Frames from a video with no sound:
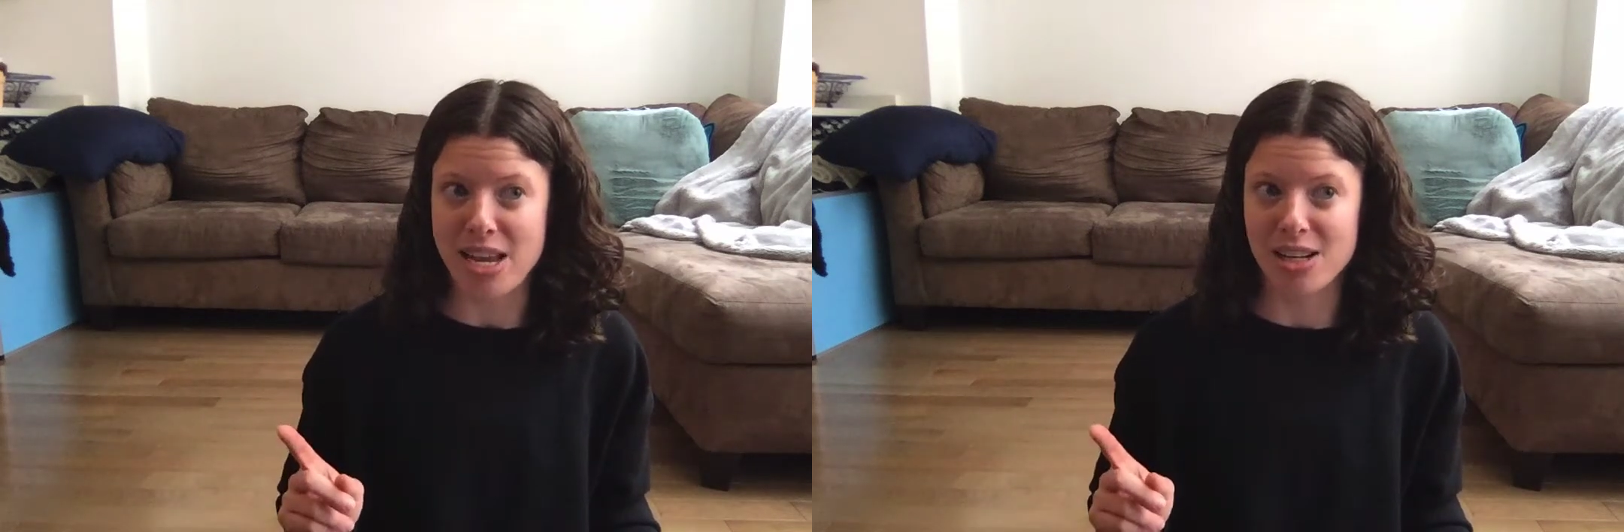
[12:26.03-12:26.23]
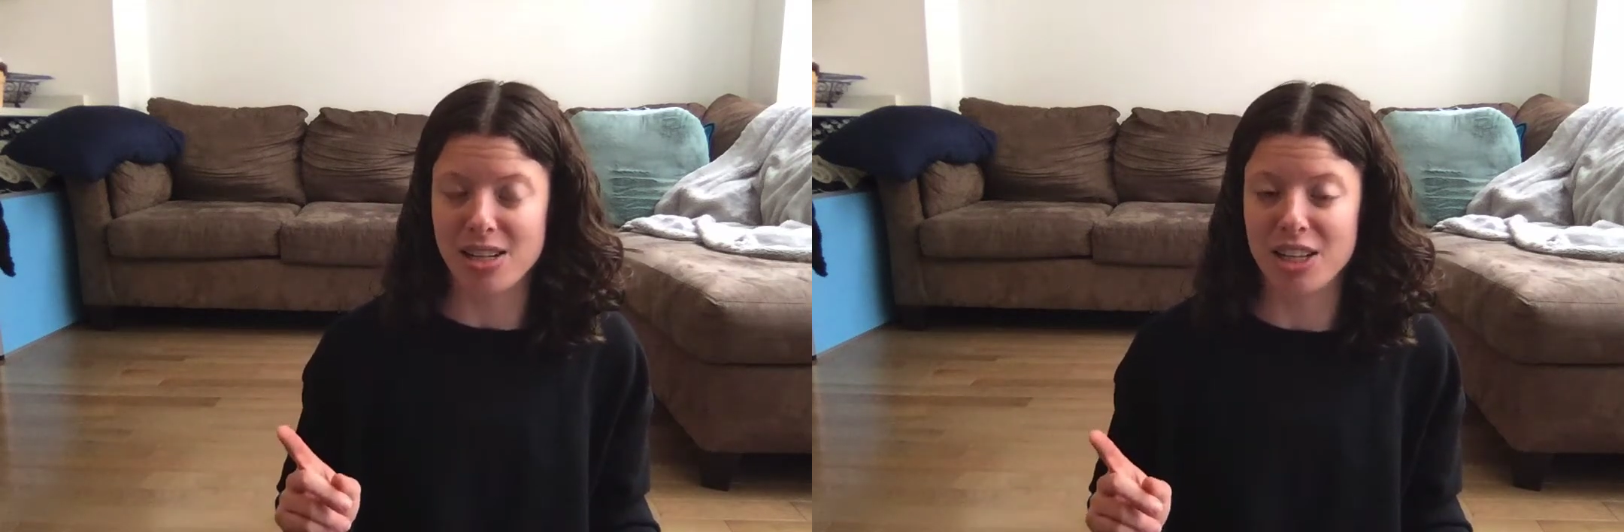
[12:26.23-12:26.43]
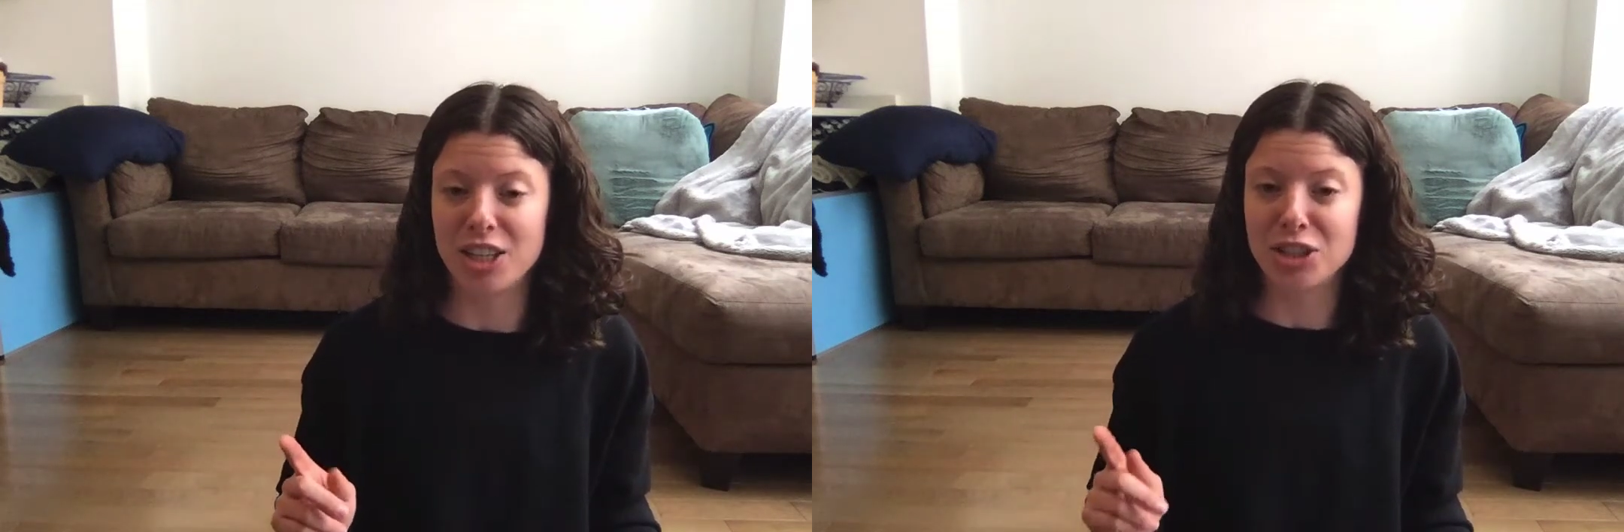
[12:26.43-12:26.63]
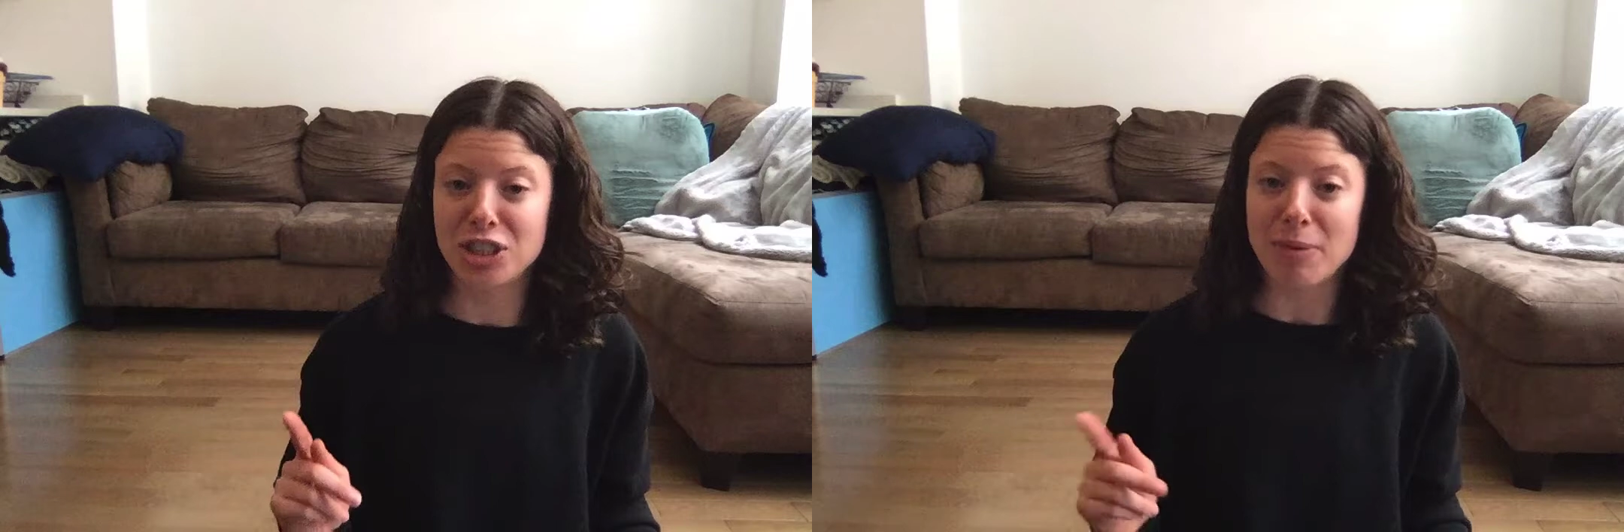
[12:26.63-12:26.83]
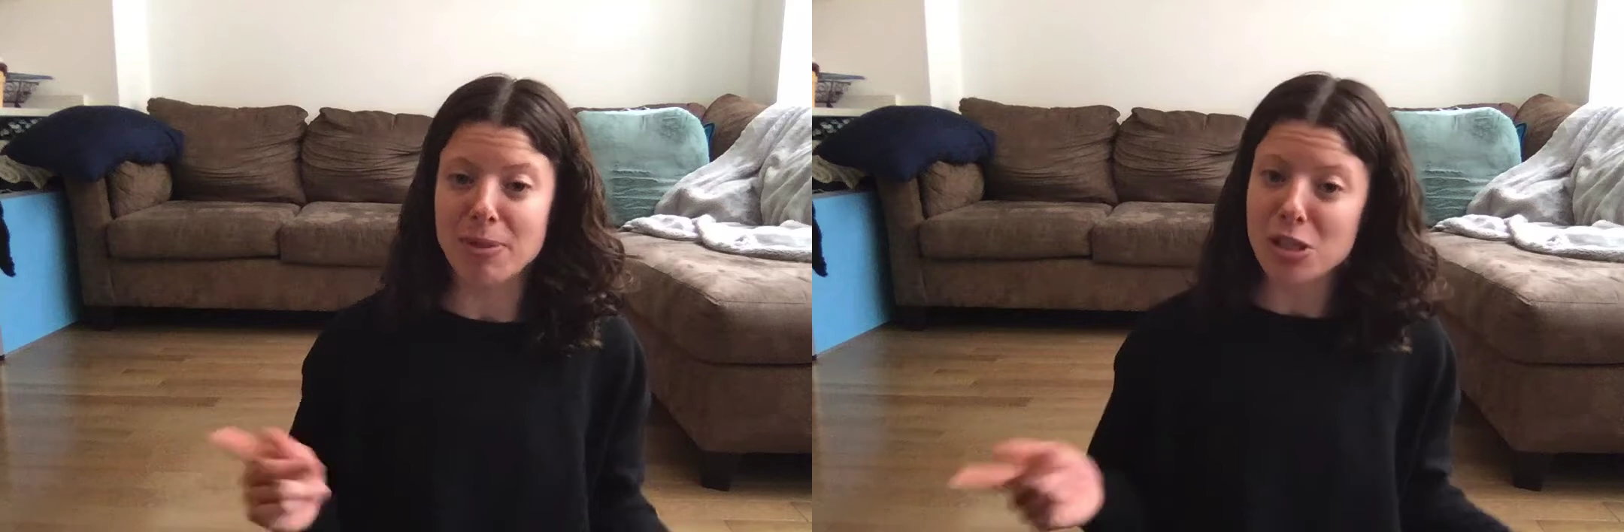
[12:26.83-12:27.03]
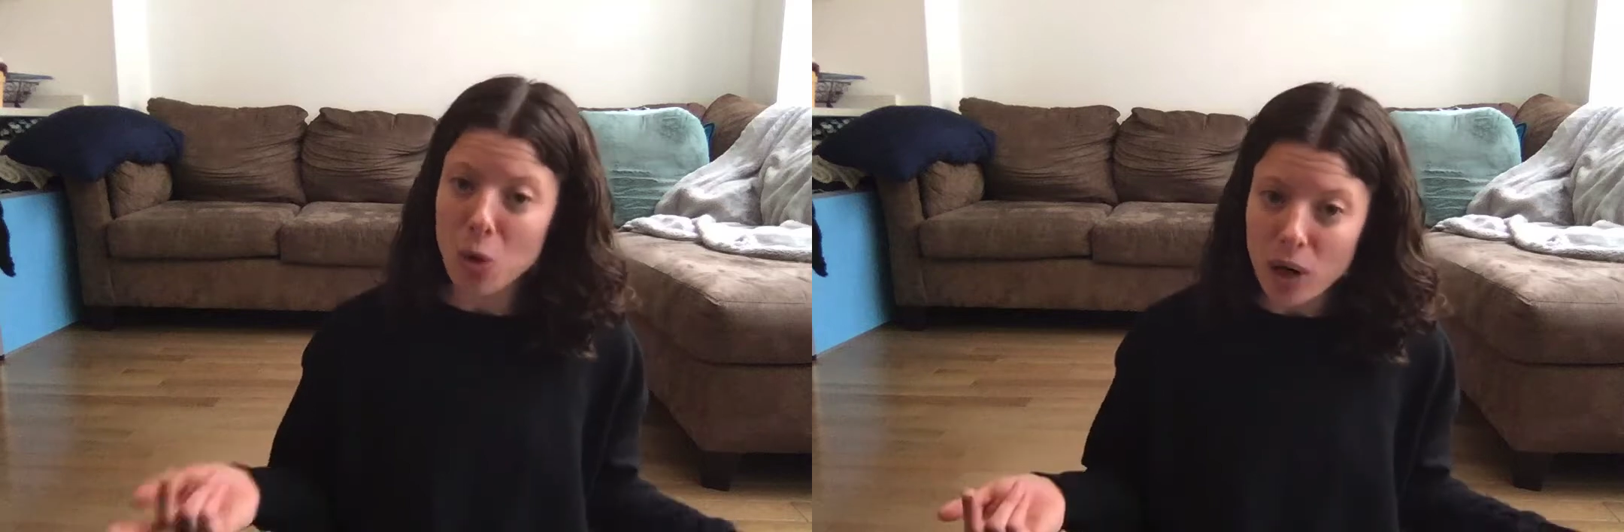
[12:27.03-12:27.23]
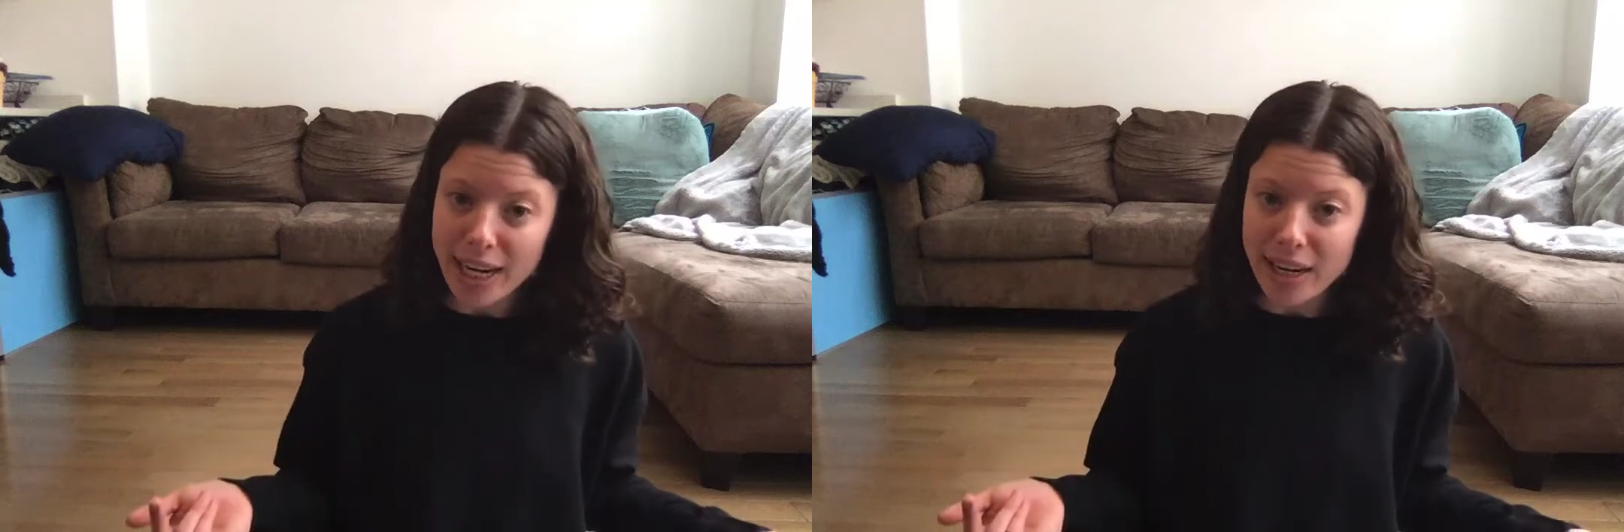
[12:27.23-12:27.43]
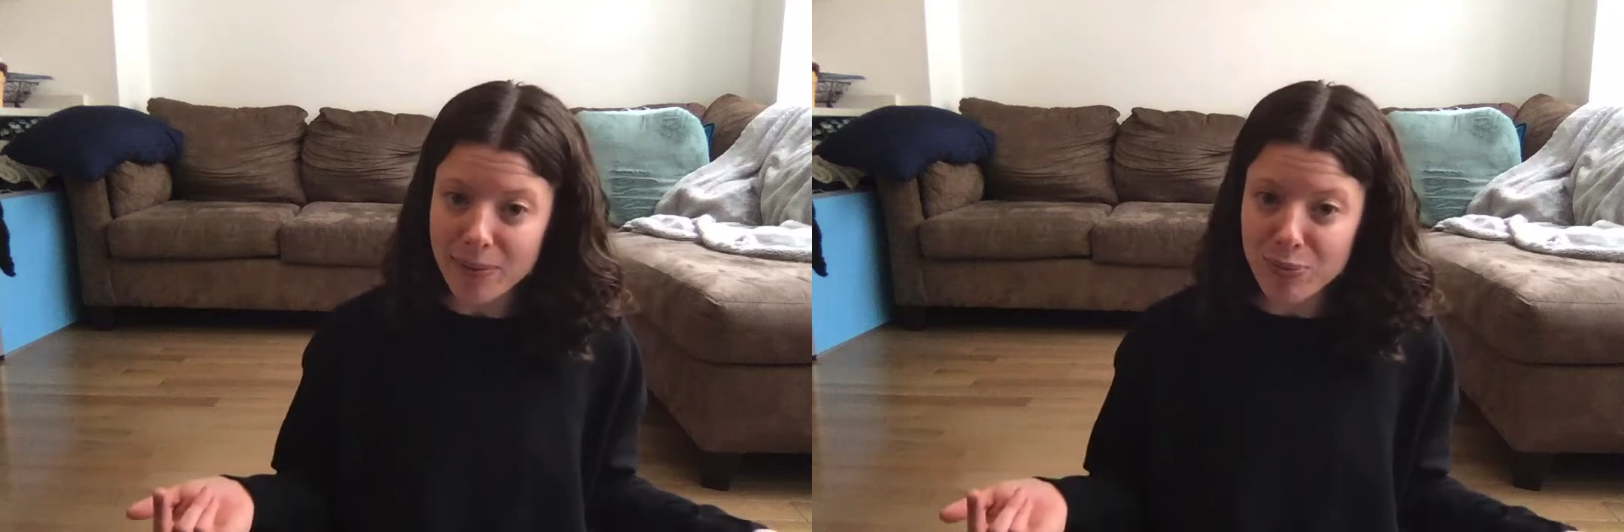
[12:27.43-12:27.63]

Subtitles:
She said, Miss Laurie,